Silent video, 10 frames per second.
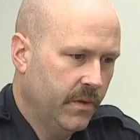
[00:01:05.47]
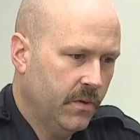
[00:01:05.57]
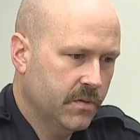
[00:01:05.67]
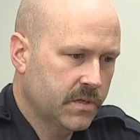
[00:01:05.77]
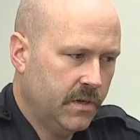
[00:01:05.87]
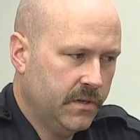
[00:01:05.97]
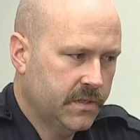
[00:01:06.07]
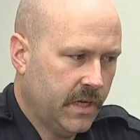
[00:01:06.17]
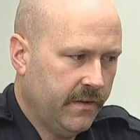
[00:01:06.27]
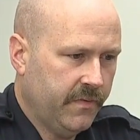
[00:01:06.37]
Those are
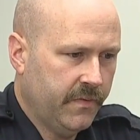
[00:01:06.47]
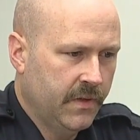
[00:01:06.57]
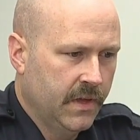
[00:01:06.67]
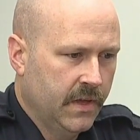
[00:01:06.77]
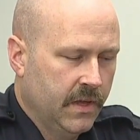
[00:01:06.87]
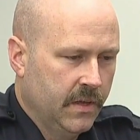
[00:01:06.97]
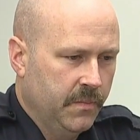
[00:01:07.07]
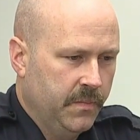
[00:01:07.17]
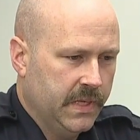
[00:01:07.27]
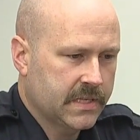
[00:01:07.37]
tough
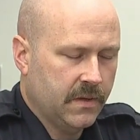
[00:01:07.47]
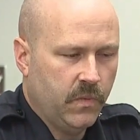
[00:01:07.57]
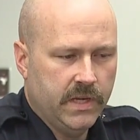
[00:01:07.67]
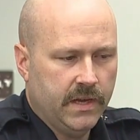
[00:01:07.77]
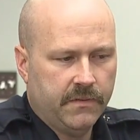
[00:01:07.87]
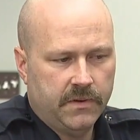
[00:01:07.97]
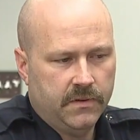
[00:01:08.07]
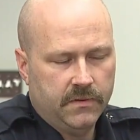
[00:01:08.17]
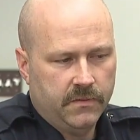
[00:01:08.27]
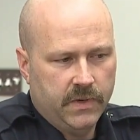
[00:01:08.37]
because again, we
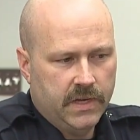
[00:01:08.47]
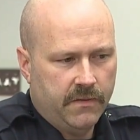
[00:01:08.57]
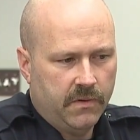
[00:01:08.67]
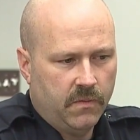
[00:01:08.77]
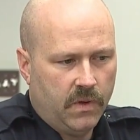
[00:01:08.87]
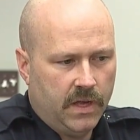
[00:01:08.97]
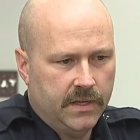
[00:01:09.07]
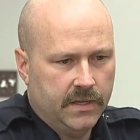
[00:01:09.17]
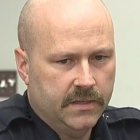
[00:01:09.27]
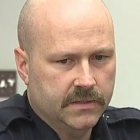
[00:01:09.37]
never we never
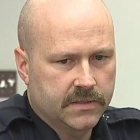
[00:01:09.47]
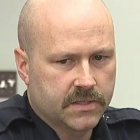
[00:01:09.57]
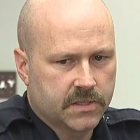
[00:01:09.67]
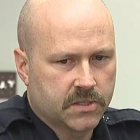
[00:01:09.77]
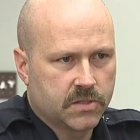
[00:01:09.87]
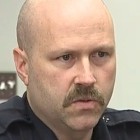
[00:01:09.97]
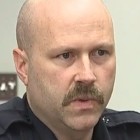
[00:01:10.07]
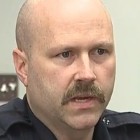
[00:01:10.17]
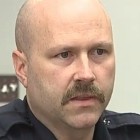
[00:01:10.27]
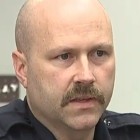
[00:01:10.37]
want to just
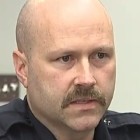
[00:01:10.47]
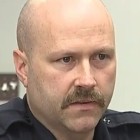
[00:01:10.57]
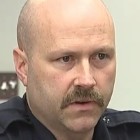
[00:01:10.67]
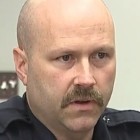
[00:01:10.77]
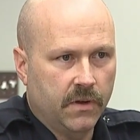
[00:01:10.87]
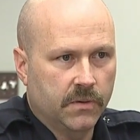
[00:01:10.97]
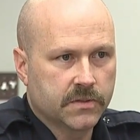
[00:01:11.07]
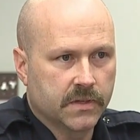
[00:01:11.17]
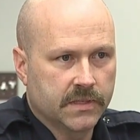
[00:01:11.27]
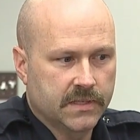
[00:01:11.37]
assume anything's ever a
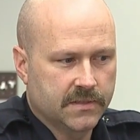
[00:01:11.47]
hoax, right?